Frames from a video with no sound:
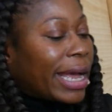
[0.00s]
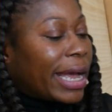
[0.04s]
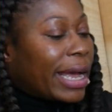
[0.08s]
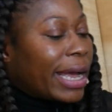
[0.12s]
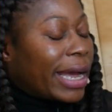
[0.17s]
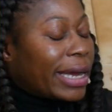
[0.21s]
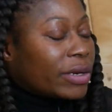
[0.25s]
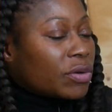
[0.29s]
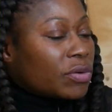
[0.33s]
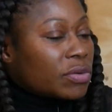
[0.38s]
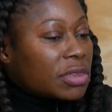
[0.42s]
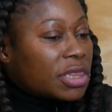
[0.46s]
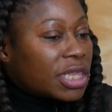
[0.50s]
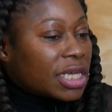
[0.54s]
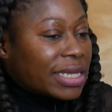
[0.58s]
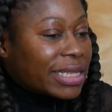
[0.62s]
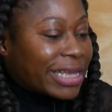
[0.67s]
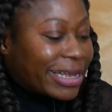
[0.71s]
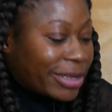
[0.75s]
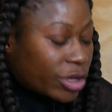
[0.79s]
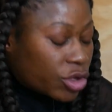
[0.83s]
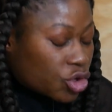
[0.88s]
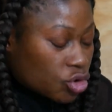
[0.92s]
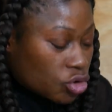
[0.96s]
I don't think
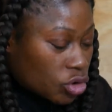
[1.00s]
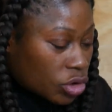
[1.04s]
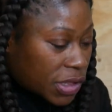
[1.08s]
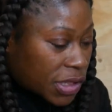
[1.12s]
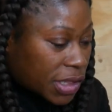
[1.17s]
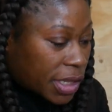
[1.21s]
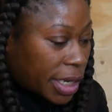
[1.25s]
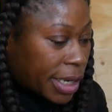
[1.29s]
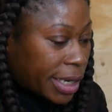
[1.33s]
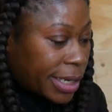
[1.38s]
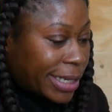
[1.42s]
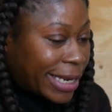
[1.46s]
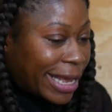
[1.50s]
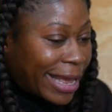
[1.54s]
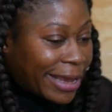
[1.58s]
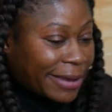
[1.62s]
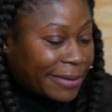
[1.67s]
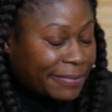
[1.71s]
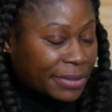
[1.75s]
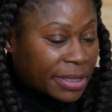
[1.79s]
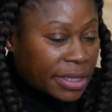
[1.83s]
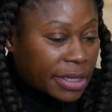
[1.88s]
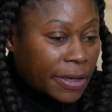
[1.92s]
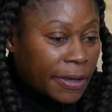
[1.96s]
that they should not stay in
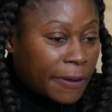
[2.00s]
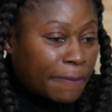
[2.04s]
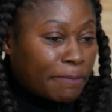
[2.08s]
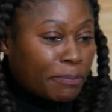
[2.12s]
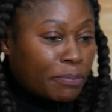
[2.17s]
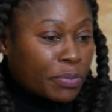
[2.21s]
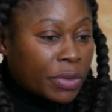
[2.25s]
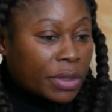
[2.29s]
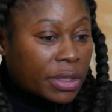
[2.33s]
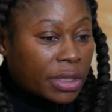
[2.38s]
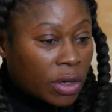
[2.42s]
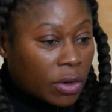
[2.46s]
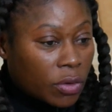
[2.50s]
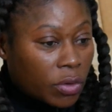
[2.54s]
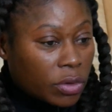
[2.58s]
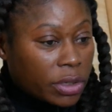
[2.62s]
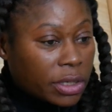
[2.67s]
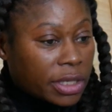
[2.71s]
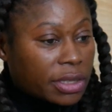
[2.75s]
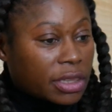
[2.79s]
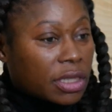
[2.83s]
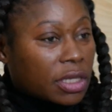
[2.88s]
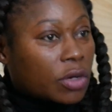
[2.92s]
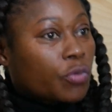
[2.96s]
Heims. The
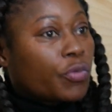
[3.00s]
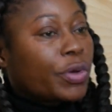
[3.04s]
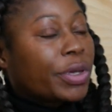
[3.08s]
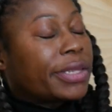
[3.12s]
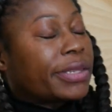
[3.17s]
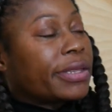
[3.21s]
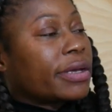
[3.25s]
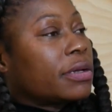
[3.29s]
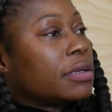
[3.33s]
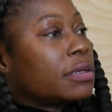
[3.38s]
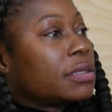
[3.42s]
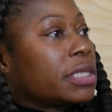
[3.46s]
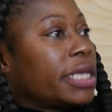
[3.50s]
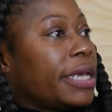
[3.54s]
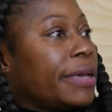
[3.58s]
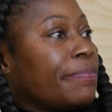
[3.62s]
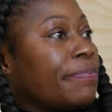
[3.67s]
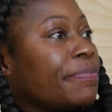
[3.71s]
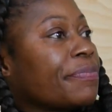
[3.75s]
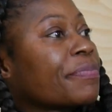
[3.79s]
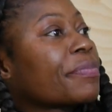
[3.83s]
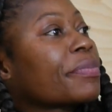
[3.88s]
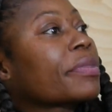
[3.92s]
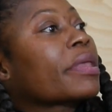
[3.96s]
only thing we tell
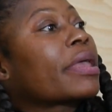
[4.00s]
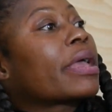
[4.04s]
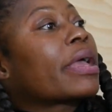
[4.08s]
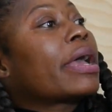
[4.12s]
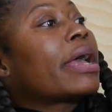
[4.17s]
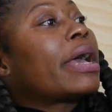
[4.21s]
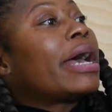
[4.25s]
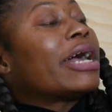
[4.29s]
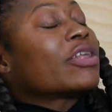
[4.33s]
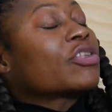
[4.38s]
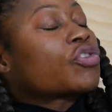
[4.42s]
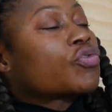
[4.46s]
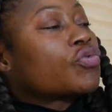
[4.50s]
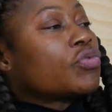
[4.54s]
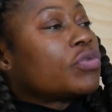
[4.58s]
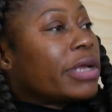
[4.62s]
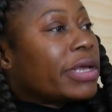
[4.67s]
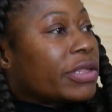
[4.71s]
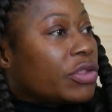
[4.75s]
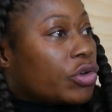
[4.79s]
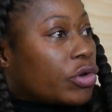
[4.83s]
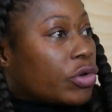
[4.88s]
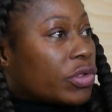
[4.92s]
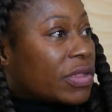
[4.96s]
them, as soon
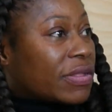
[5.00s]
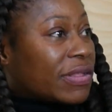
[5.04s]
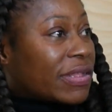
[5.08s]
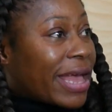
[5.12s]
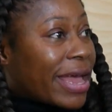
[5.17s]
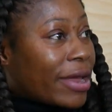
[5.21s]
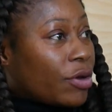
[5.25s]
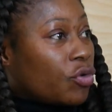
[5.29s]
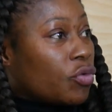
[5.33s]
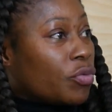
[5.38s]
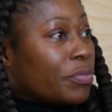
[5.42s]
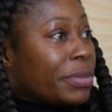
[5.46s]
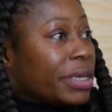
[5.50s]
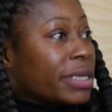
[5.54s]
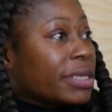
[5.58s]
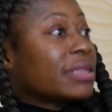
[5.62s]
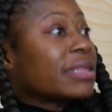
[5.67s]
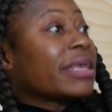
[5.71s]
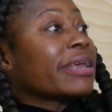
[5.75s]
as your asylum is